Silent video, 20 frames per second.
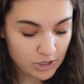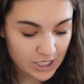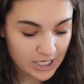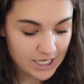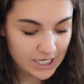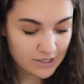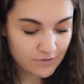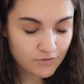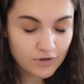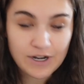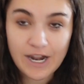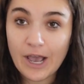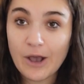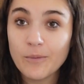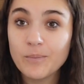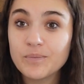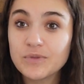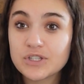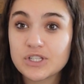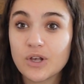plan for now.
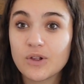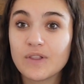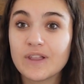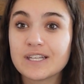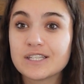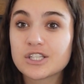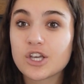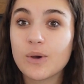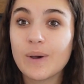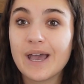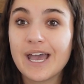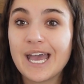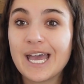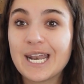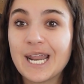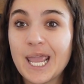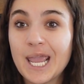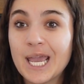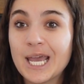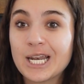So let's go
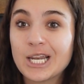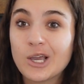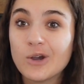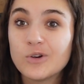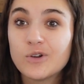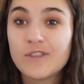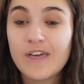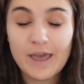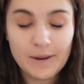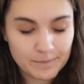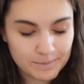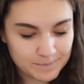ahead and go do that.